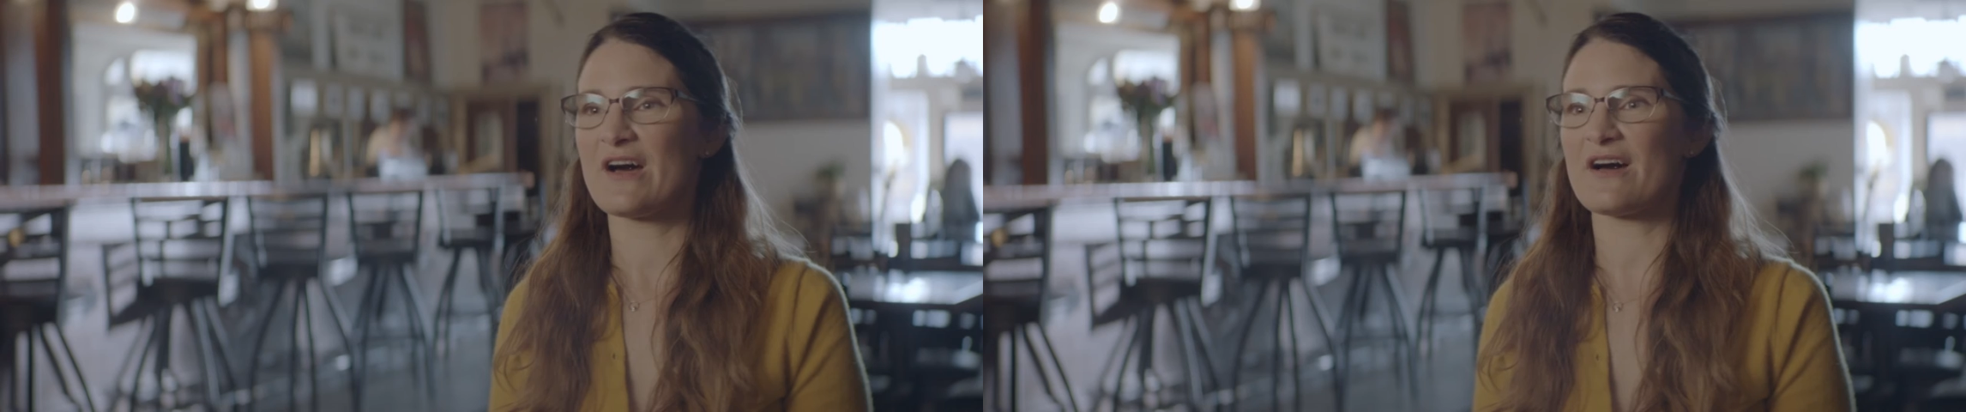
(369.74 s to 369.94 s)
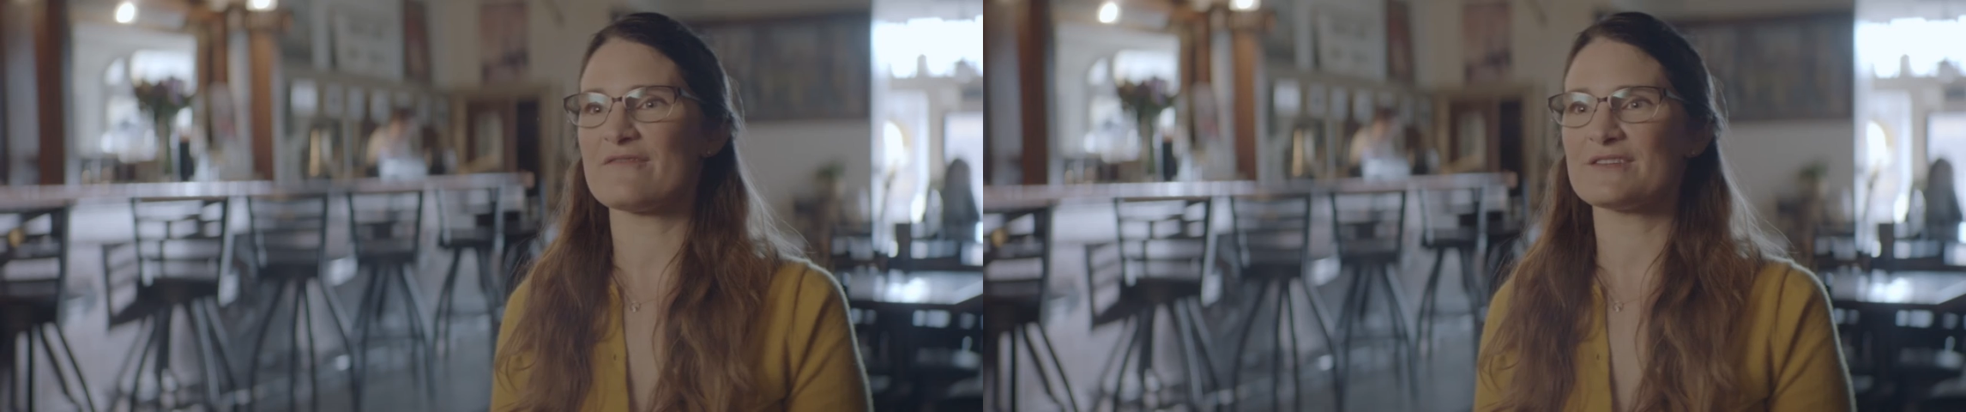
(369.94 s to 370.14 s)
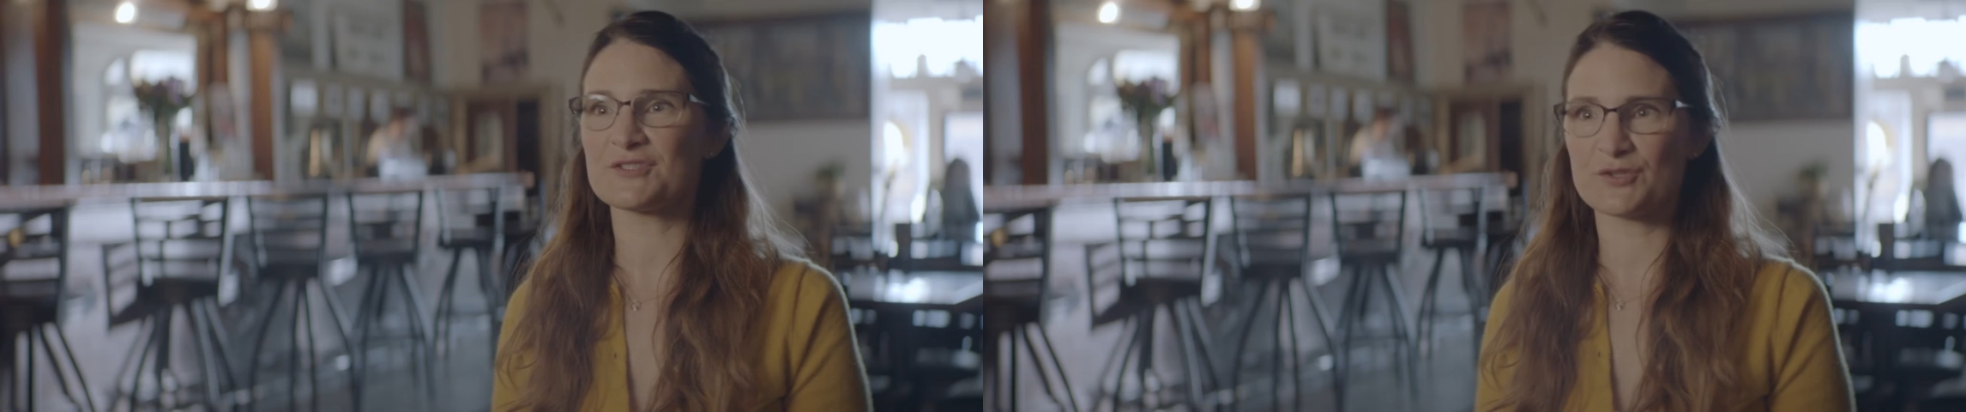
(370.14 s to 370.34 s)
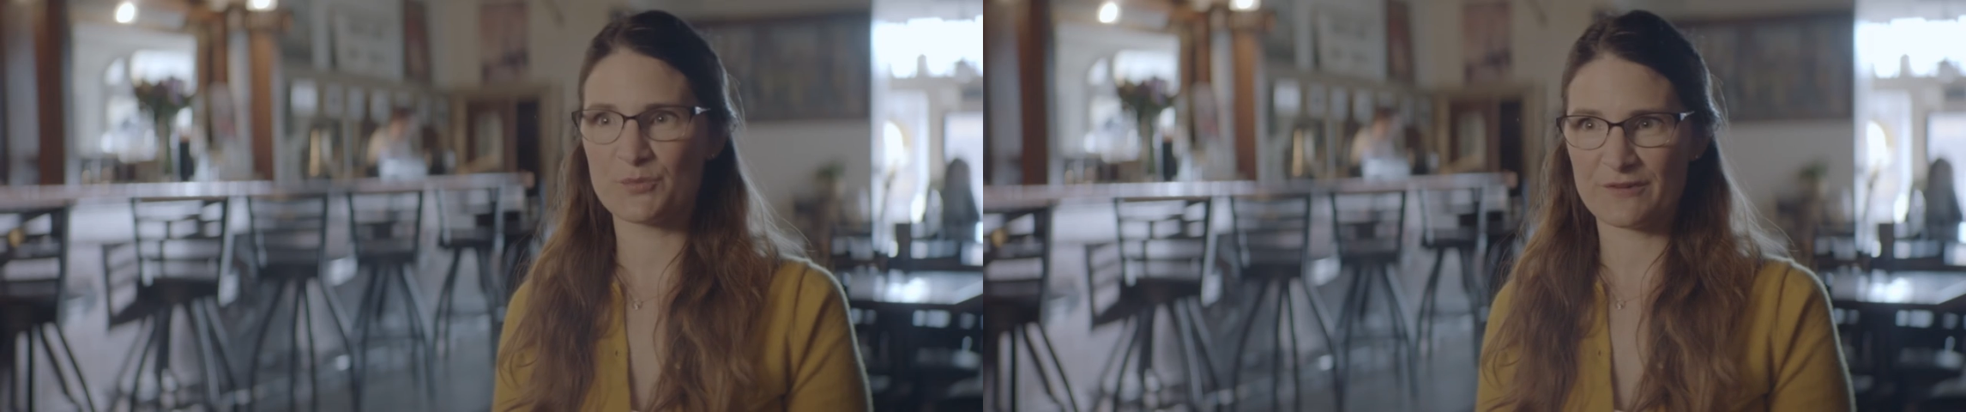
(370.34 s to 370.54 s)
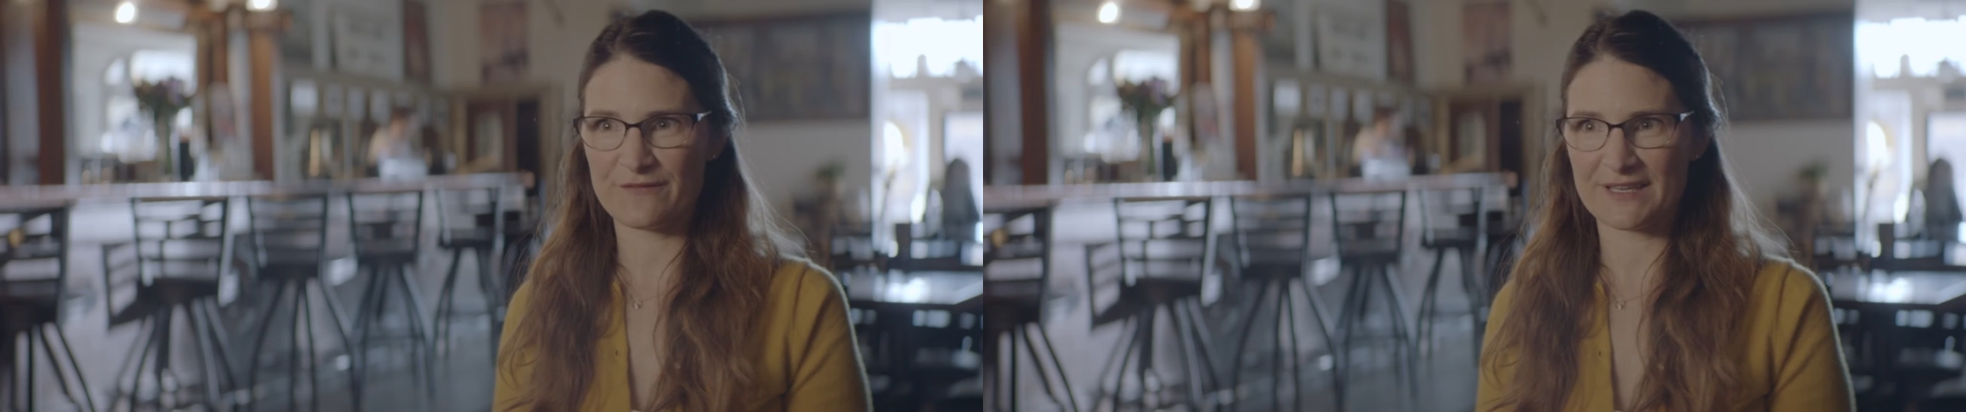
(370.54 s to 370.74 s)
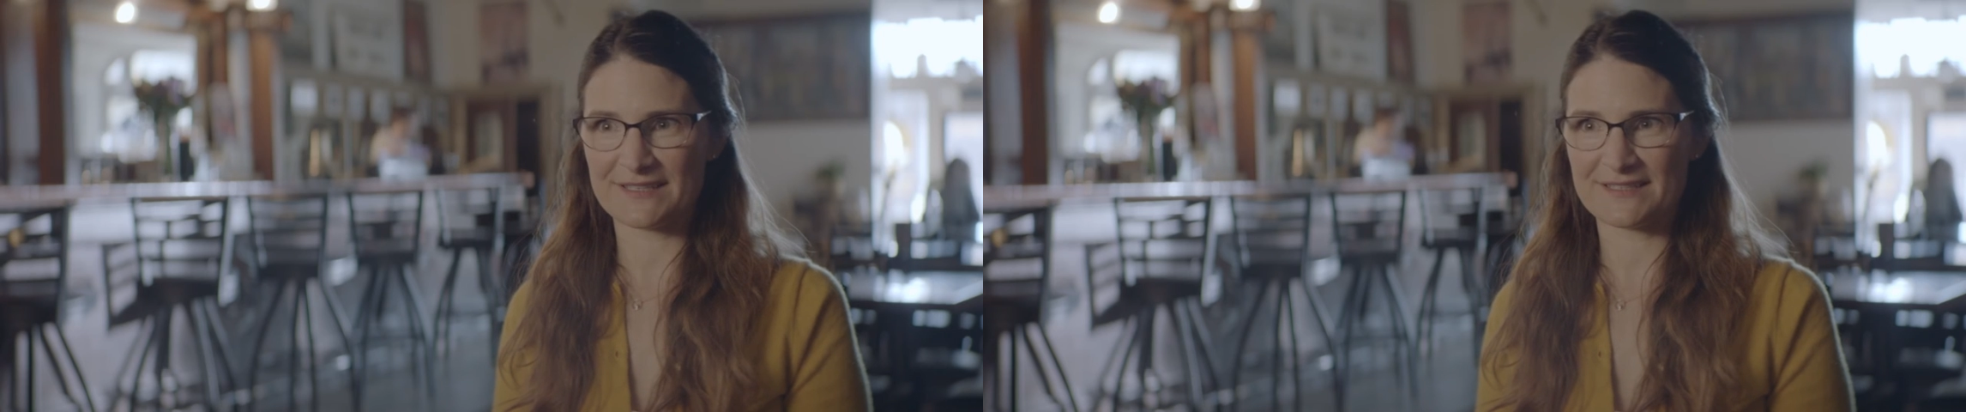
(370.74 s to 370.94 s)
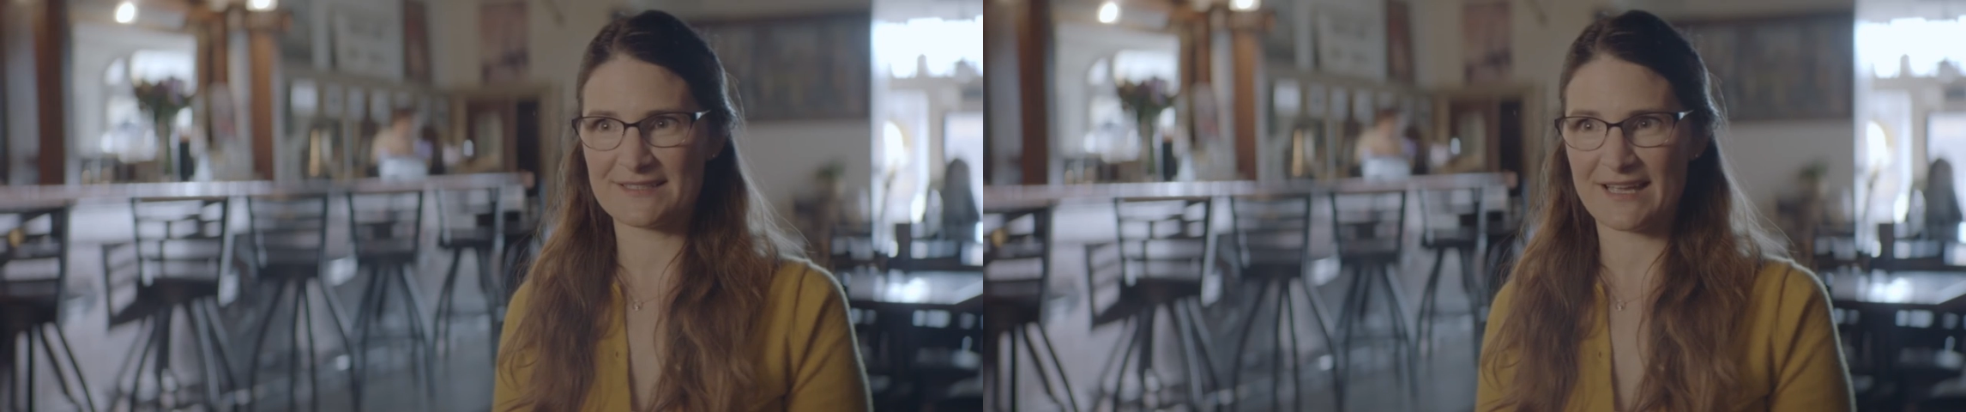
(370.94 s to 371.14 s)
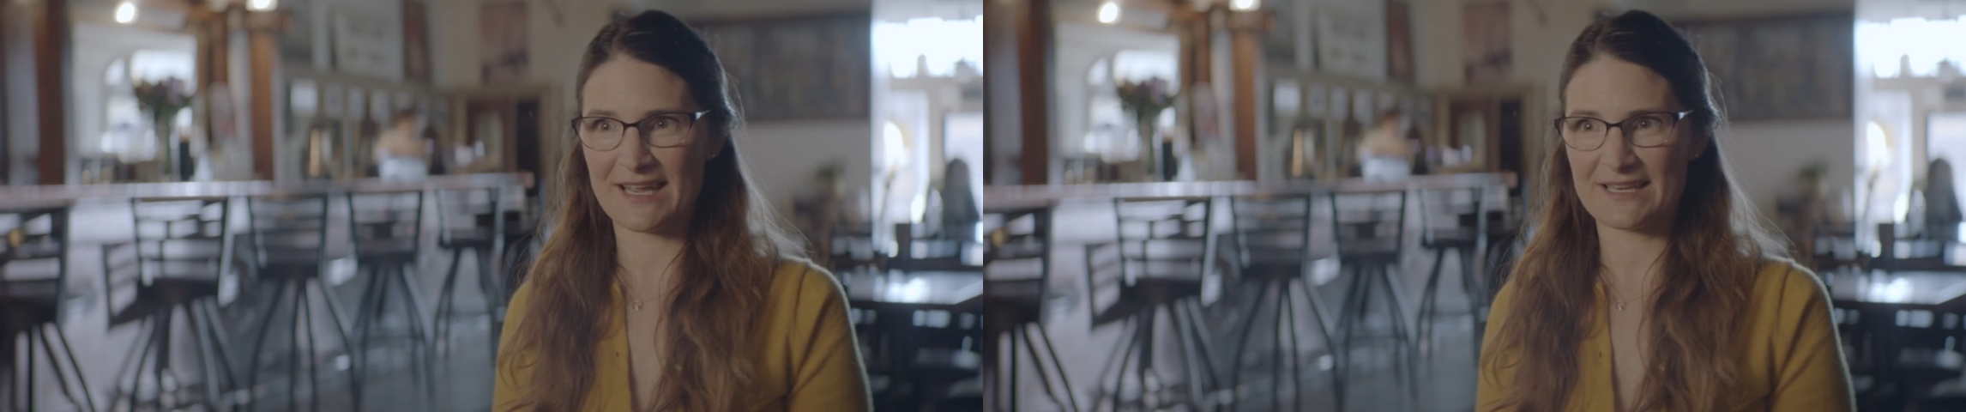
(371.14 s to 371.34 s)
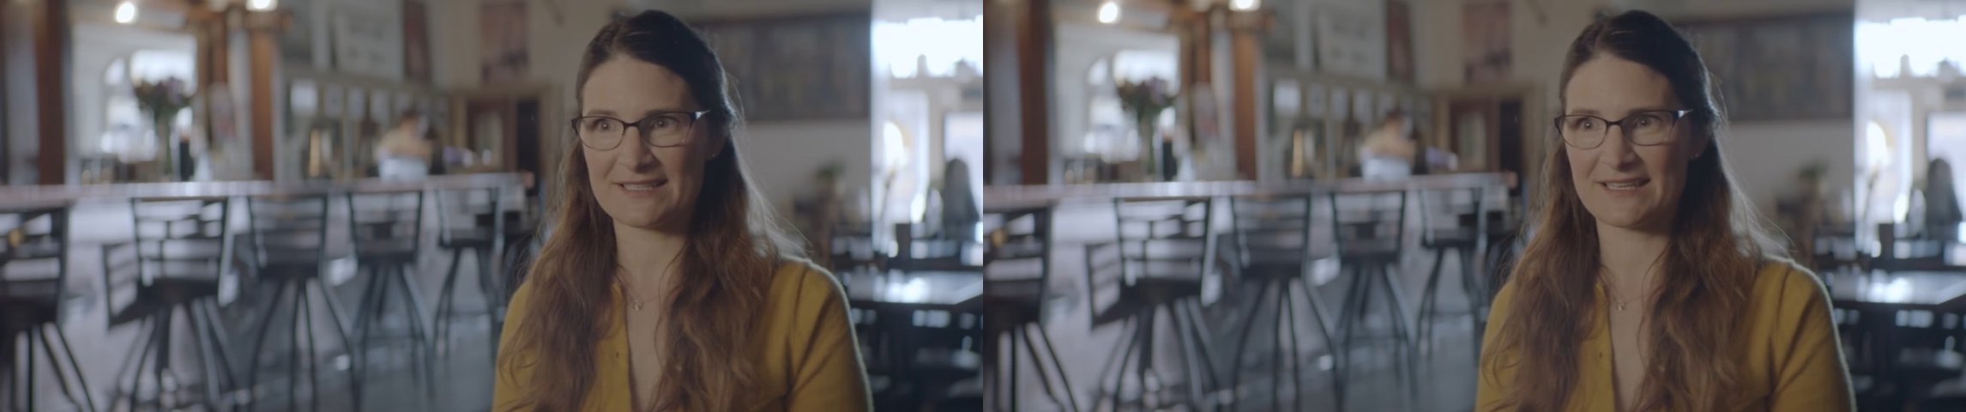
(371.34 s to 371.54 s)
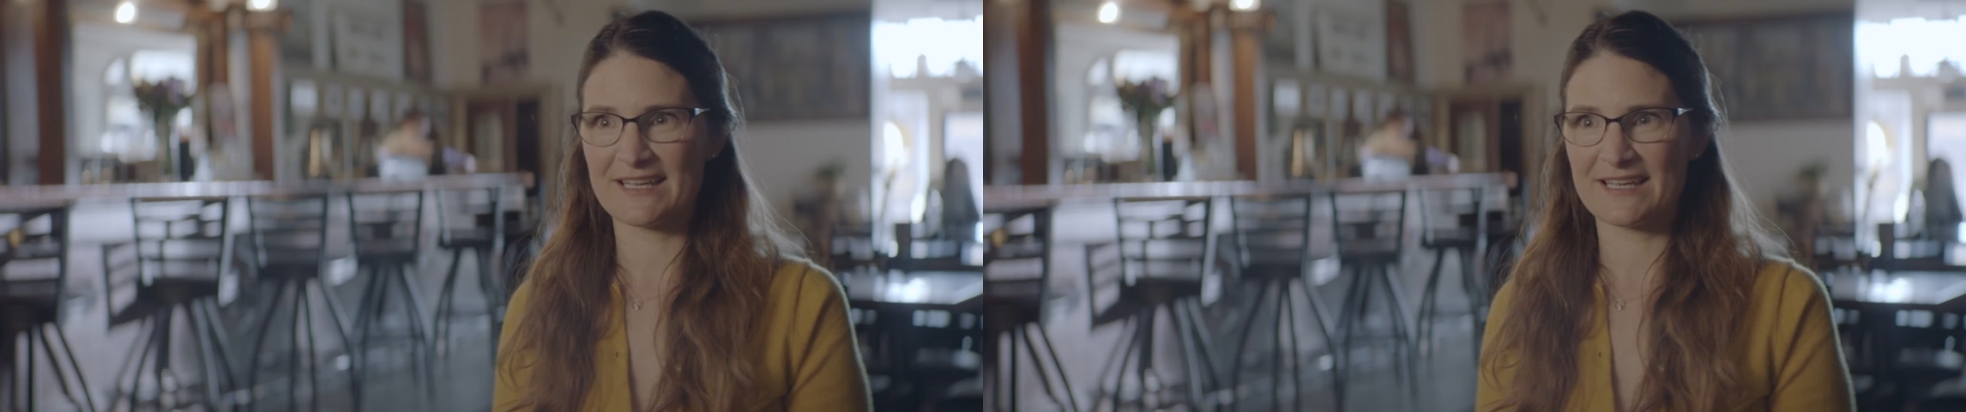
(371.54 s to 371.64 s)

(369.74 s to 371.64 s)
of a Superfund site